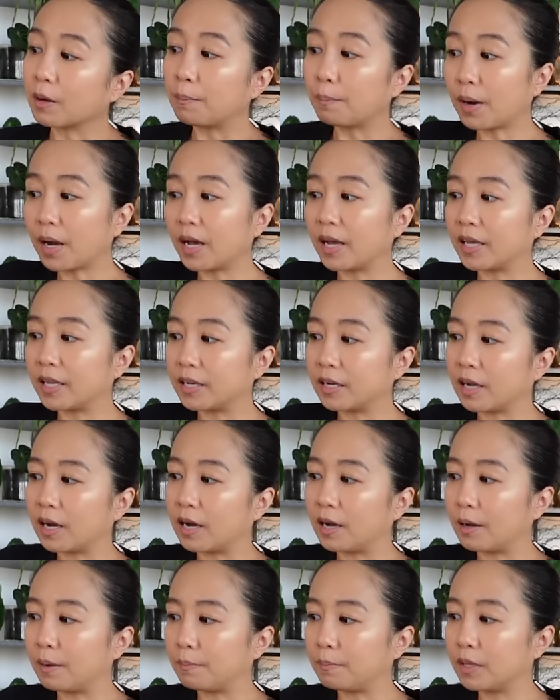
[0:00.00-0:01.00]
but
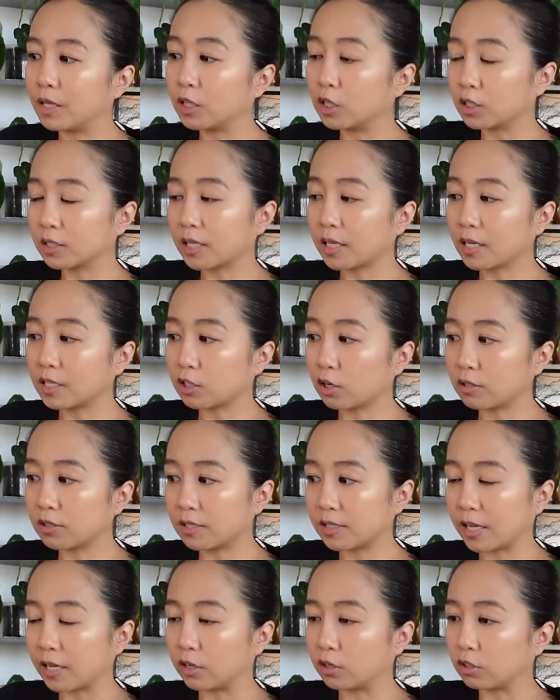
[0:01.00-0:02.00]
um, it looks like it's on
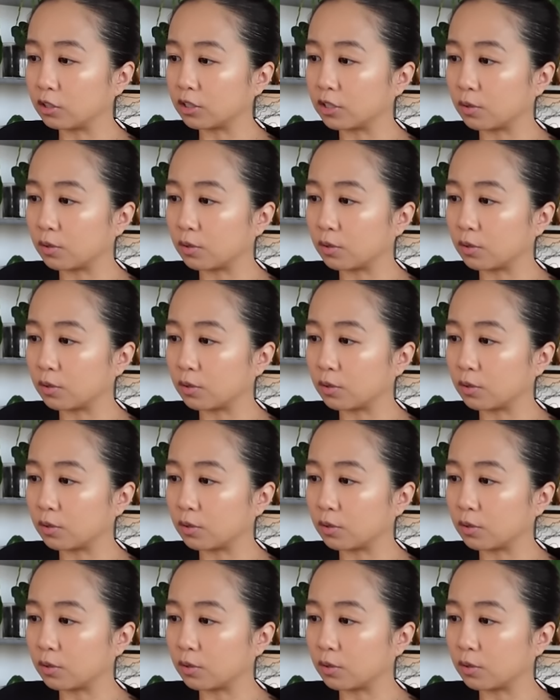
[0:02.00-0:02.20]
sale.